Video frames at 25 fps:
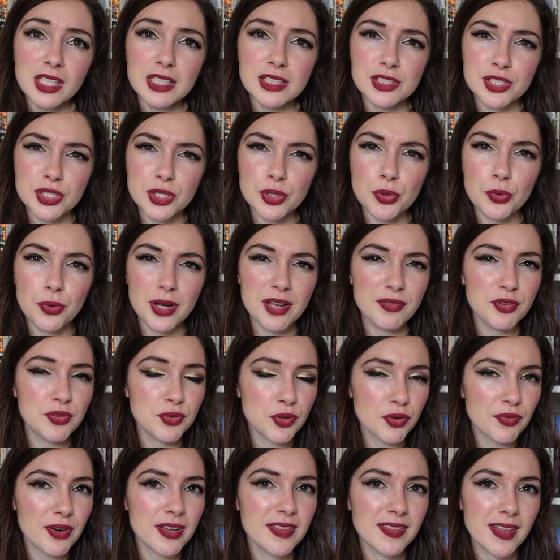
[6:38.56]
So if you've
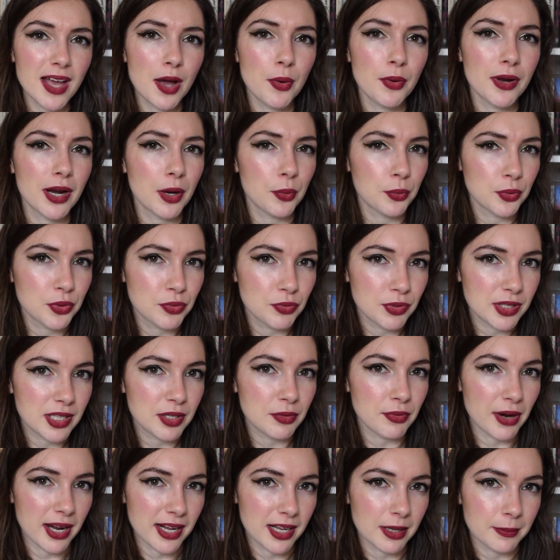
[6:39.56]
not read that one, I would really
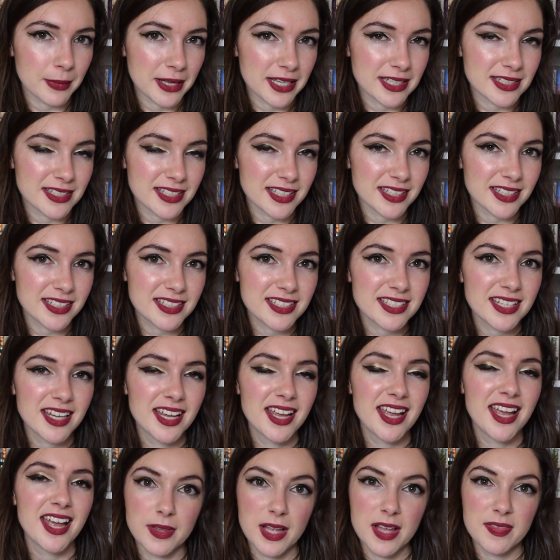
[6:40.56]
recommend it.
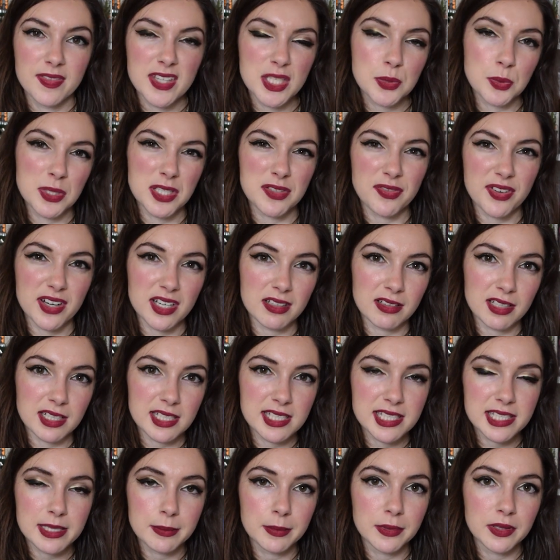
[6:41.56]
This one's fairly
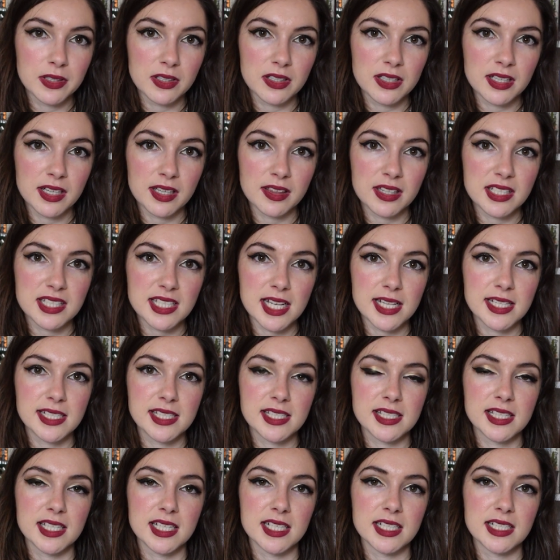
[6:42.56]
similar in the sense
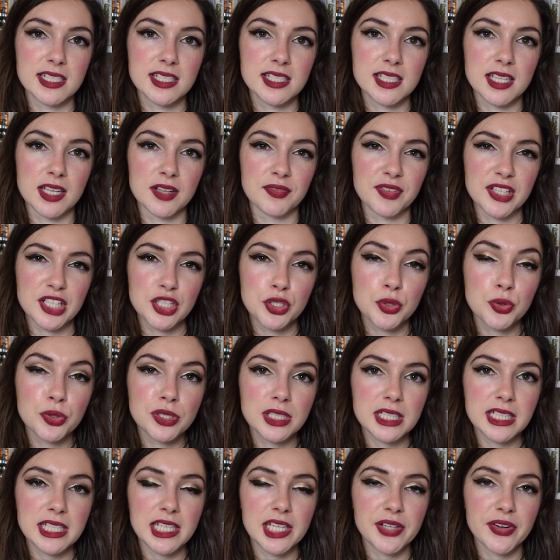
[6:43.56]
that it's a
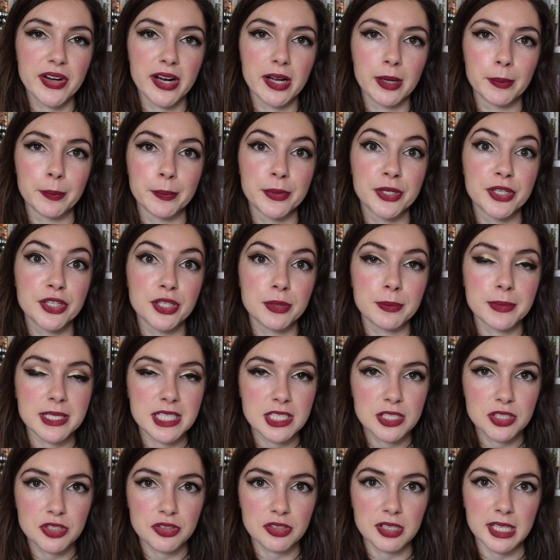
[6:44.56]
Victorian era murder
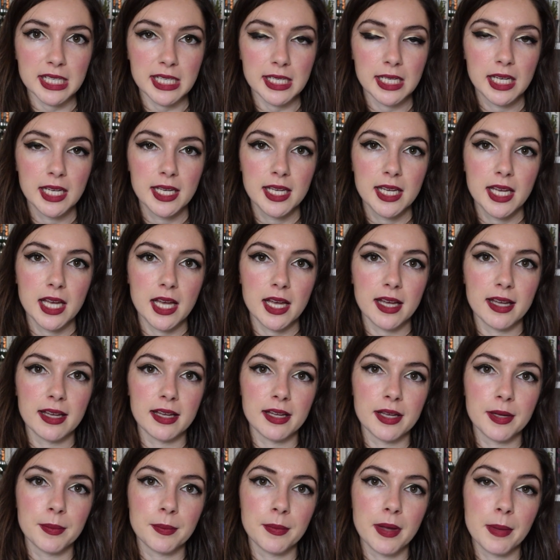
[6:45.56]
mystery
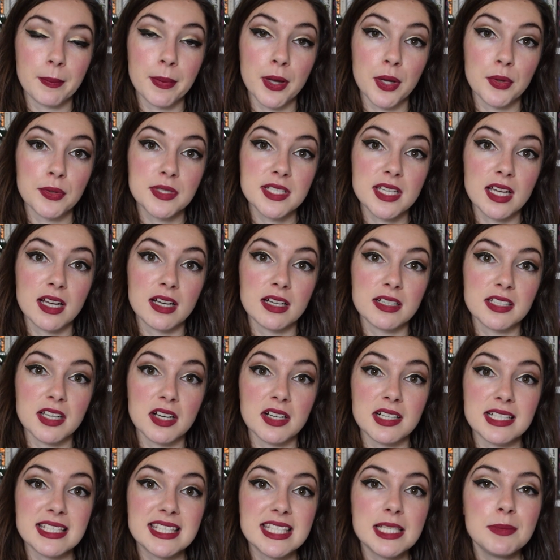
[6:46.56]
about a
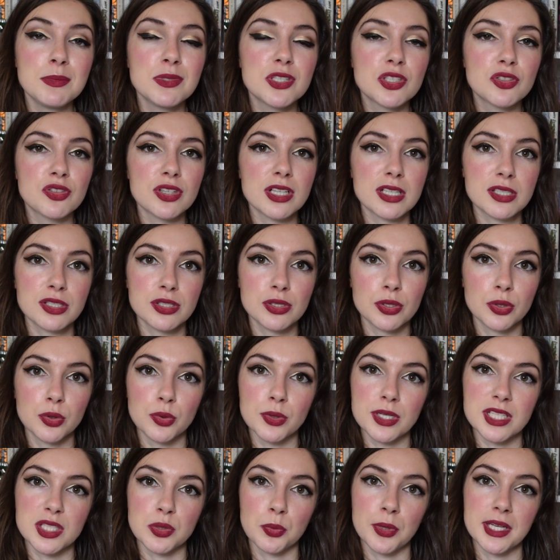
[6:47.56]
young seamstress who
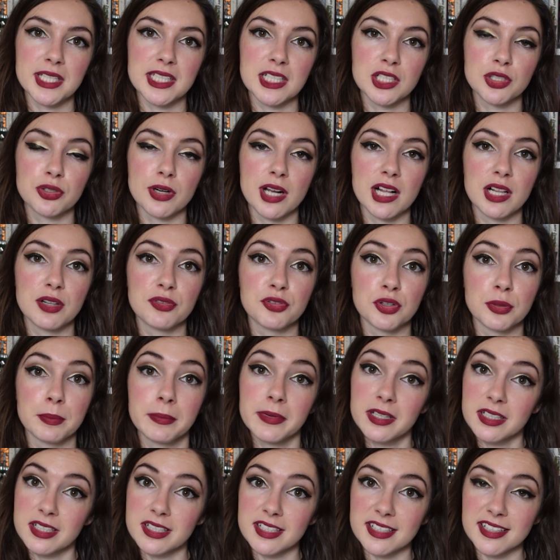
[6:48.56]
is awaiting trial for
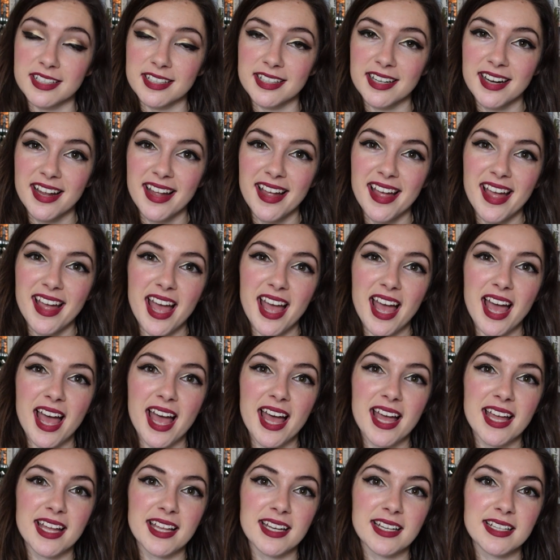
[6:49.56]
murder,
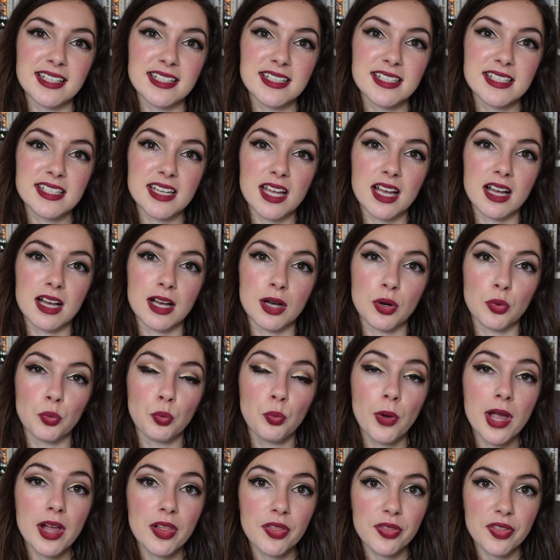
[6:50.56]
and a
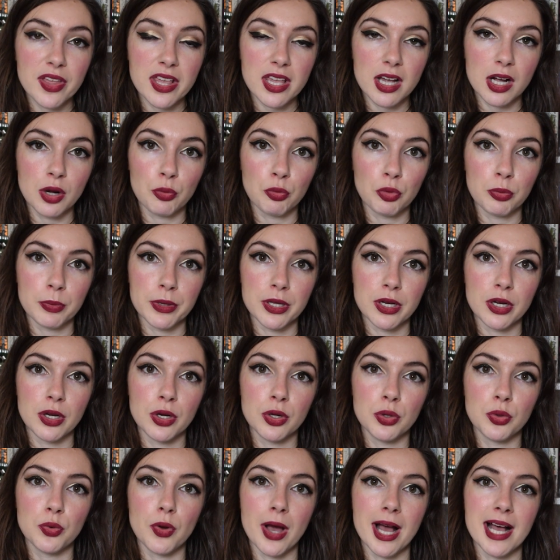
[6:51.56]
wealthy young
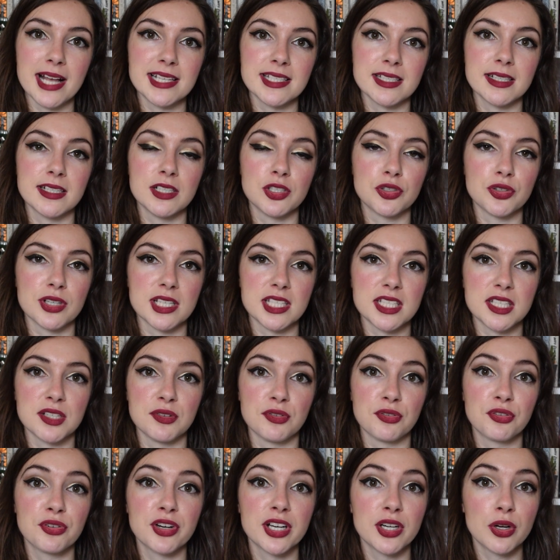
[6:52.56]
woman who has an interest in
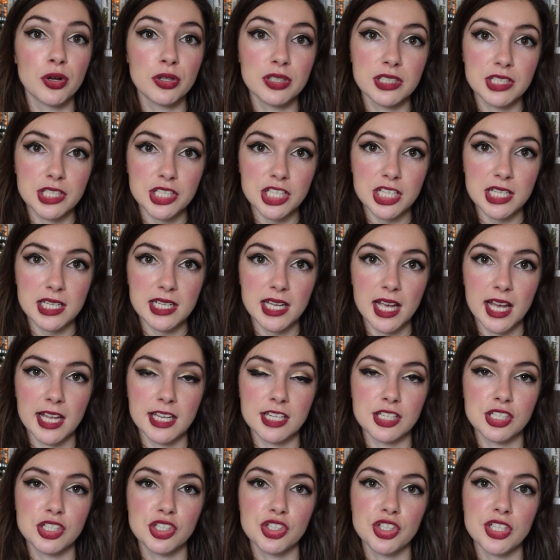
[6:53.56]
phrenology,
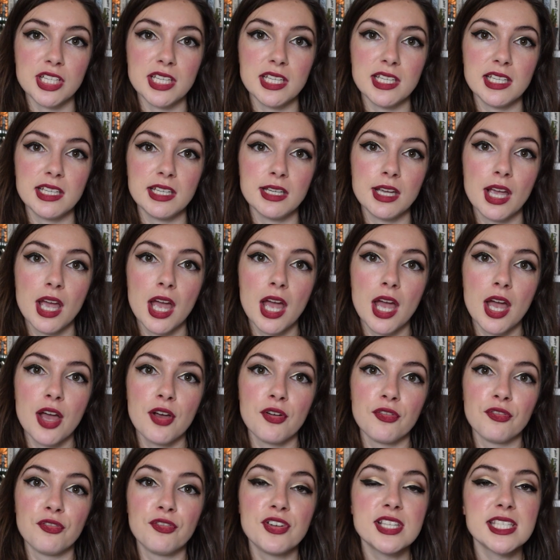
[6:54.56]
and she
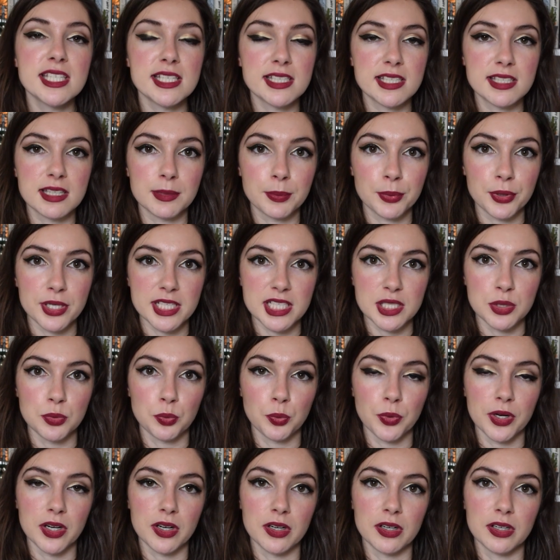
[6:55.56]
visits the prison
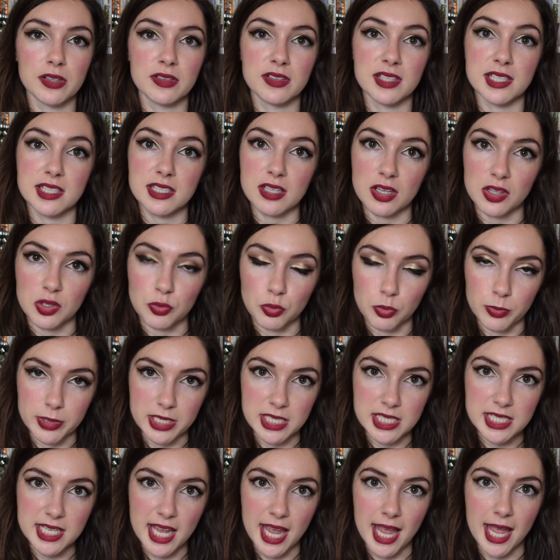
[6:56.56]
where this other woman
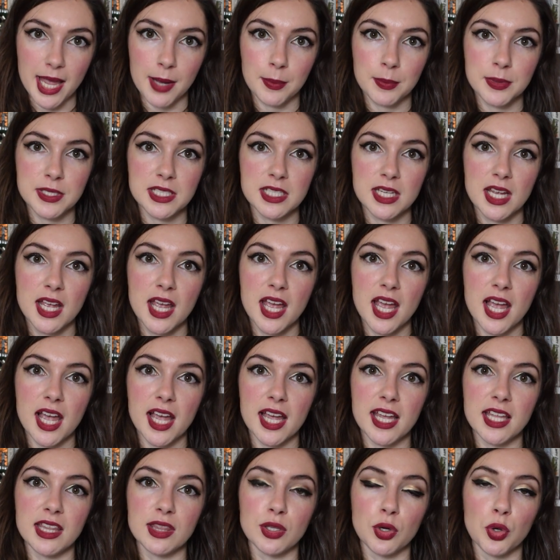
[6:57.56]
is kept
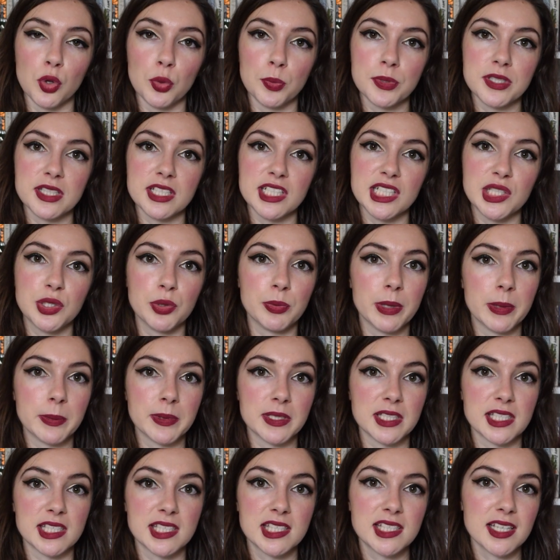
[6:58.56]
in the hopes that she will be able
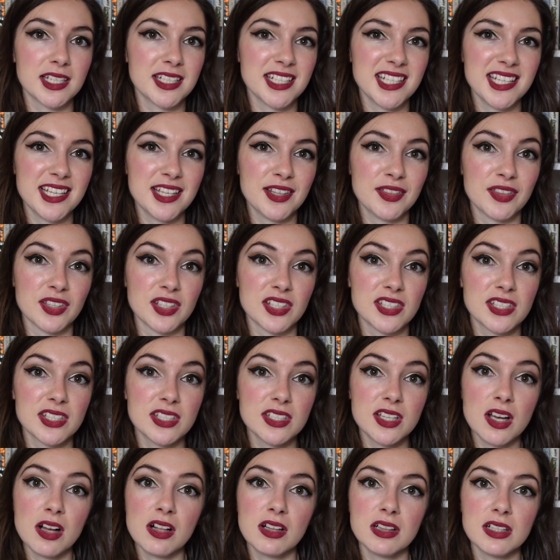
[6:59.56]
to study the
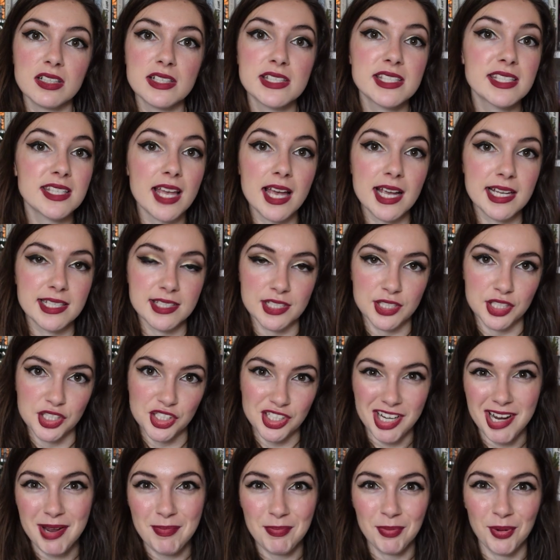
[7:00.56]
skull size and
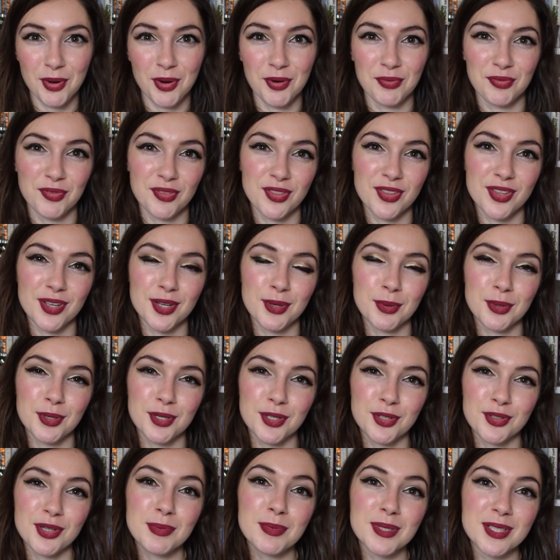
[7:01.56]
shape of the
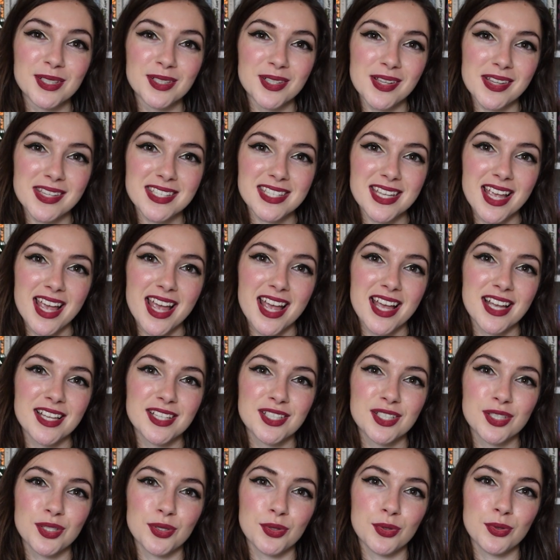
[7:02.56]
criminals
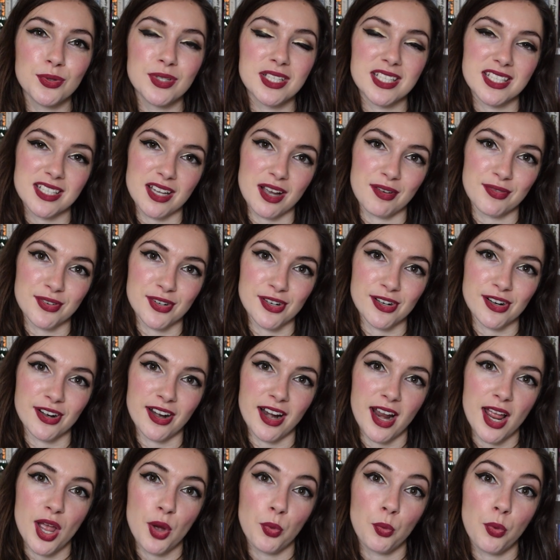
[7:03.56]
to
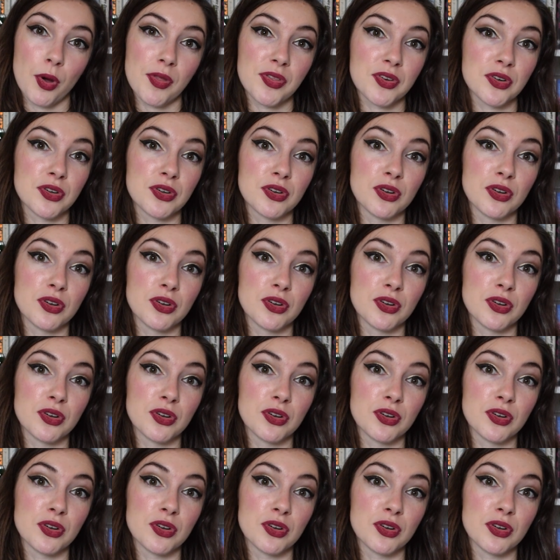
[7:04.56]
discover whether